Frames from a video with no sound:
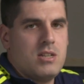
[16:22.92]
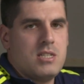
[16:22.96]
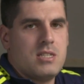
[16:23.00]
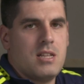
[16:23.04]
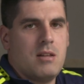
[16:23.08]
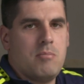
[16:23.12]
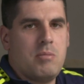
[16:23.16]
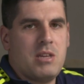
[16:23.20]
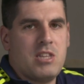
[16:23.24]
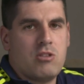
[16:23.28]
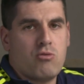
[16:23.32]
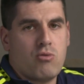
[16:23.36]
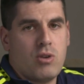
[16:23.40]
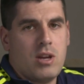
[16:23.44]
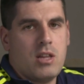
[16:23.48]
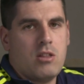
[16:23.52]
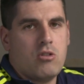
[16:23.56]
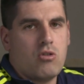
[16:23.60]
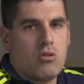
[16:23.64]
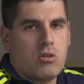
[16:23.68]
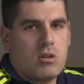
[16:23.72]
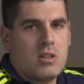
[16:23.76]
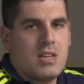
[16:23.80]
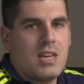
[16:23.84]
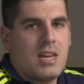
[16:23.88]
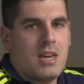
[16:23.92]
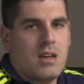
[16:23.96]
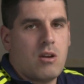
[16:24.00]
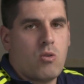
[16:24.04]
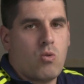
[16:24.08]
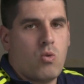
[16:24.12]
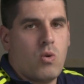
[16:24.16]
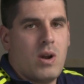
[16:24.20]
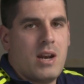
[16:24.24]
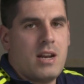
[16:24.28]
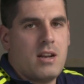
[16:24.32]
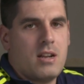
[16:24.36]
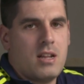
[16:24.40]
is the bit rate or the
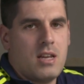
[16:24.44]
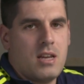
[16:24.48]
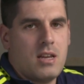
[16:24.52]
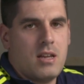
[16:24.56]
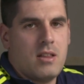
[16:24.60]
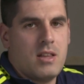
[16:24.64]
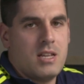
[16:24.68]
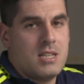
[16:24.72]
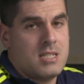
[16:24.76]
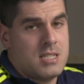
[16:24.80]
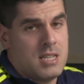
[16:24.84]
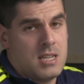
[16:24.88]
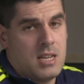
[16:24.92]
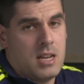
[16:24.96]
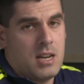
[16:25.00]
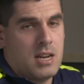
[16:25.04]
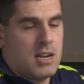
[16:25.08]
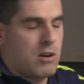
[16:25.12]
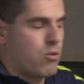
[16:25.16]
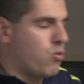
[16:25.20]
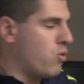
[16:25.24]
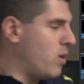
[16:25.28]
quality, the signal